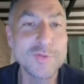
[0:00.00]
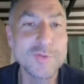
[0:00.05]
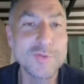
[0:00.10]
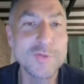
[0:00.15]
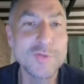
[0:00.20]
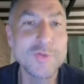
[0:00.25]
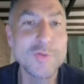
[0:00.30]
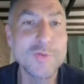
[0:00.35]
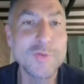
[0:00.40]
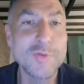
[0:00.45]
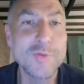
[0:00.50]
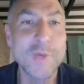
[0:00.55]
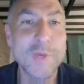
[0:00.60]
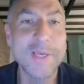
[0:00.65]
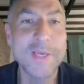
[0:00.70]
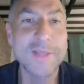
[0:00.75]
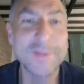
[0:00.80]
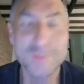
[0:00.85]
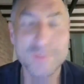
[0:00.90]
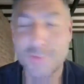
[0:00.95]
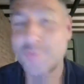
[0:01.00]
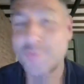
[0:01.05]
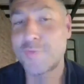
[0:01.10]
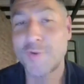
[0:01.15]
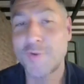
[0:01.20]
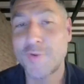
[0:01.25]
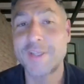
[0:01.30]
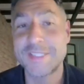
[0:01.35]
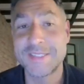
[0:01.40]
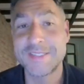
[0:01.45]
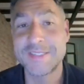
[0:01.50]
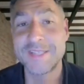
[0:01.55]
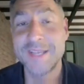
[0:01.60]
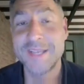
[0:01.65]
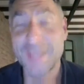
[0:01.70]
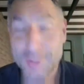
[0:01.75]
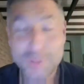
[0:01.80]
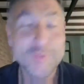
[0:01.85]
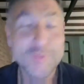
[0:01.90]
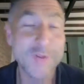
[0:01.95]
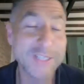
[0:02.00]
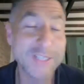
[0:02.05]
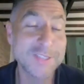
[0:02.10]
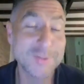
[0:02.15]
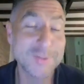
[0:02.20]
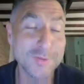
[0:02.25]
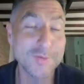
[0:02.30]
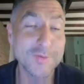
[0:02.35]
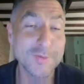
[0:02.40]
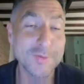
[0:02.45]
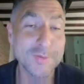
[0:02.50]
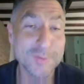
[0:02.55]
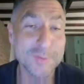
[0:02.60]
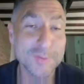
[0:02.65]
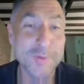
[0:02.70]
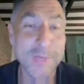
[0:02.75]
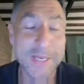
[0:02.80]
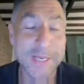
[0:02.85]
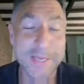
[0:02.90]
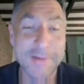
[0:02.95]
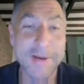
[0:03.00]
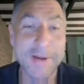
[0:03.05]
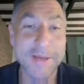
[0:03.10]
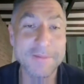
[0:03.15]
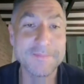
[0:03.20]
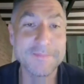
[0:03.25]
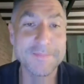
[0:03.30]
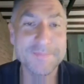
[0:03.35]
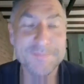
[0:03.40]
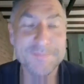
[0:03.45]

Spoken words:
too quick, too fast, too quickly, right?